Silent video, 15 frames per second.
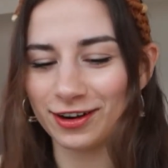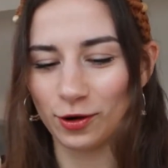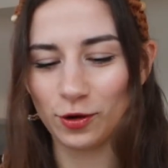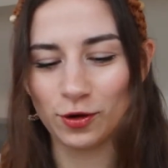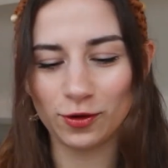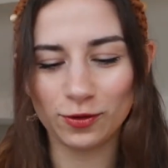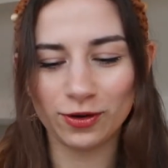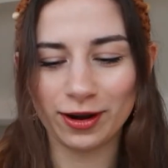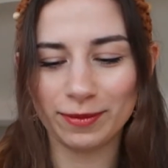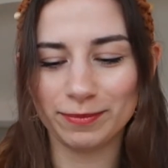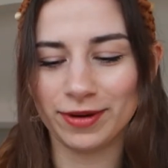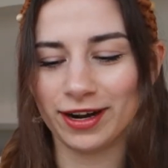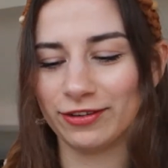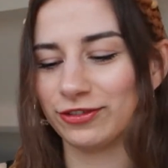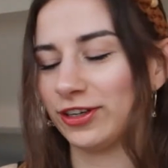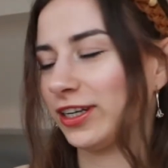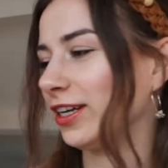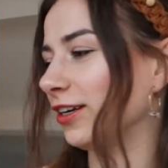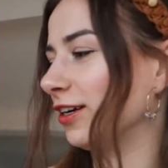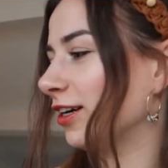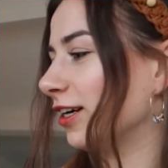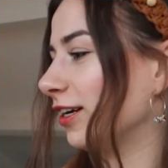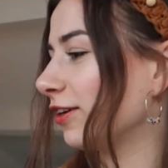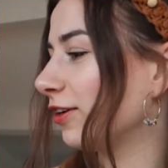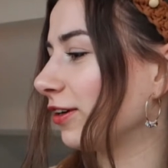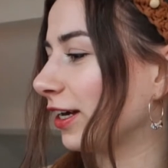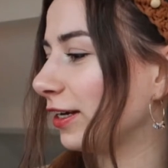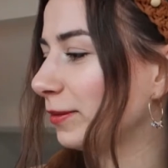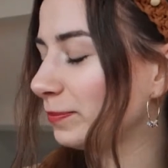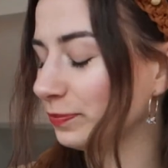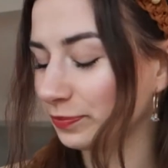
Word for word: Oh my freaking god. Okay.